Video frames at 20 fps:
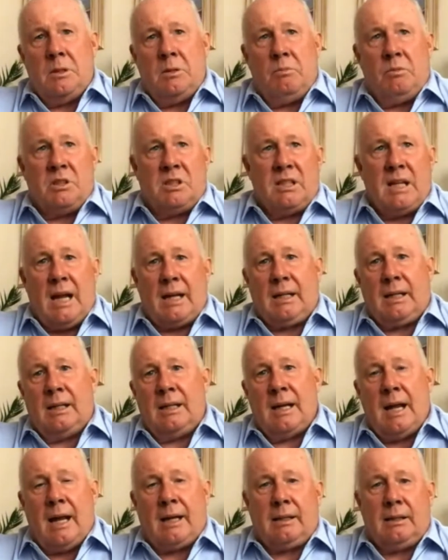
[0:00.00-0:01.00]
it was neck
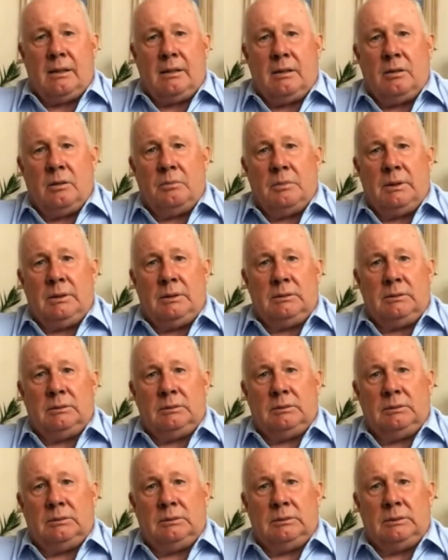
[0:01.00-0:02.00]
and neck
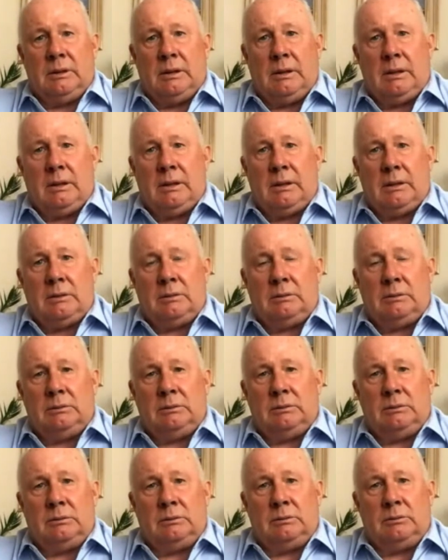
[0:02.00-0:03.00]
coming
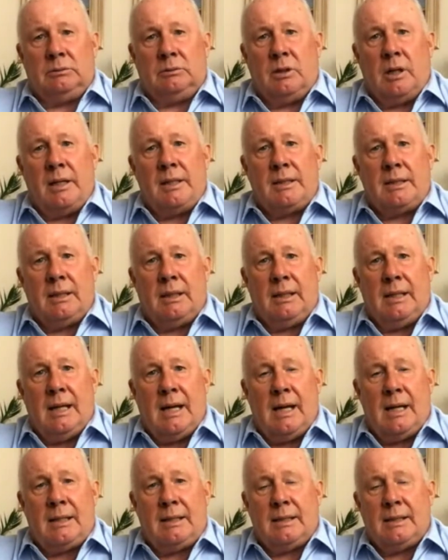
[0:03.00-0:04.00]
right till the
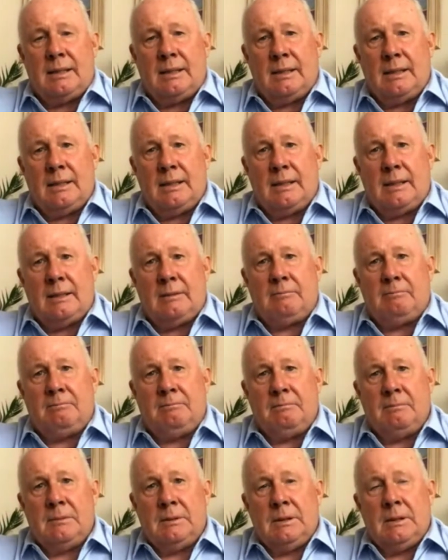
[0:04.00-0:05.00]
end.
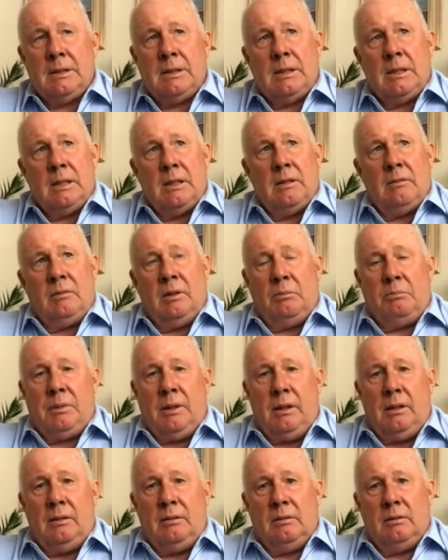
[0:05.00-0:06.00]
We
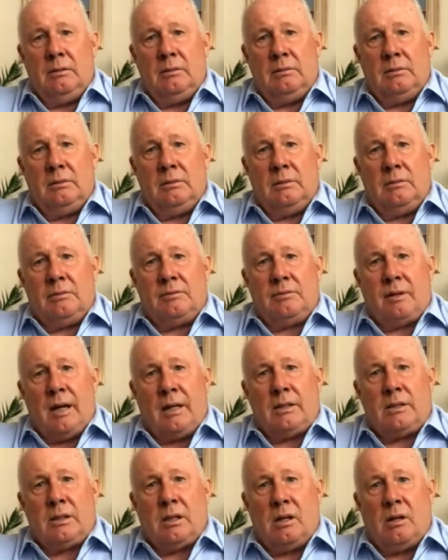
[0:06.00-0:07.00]
beat
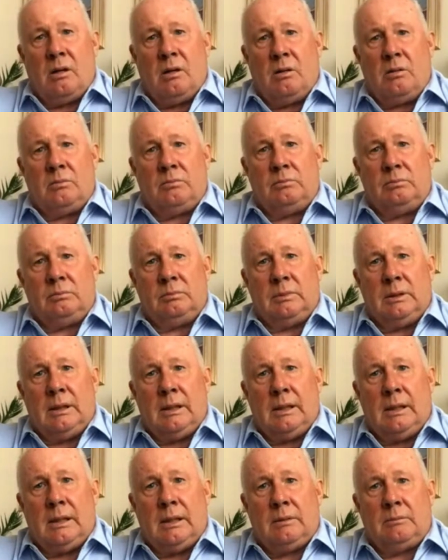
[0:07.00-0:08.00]
France at home
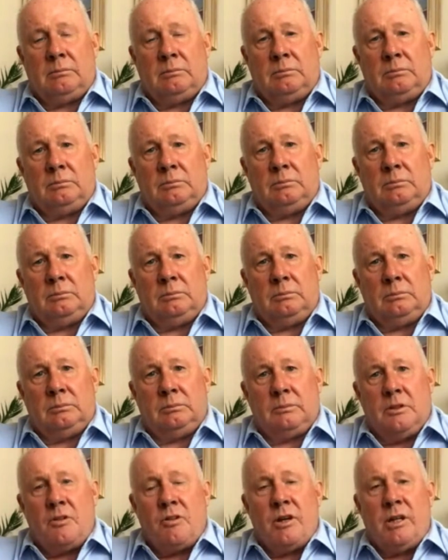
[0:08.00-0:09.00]

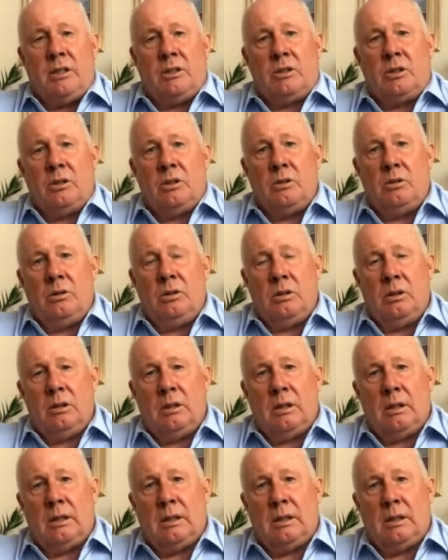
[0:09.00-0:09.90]
3-2,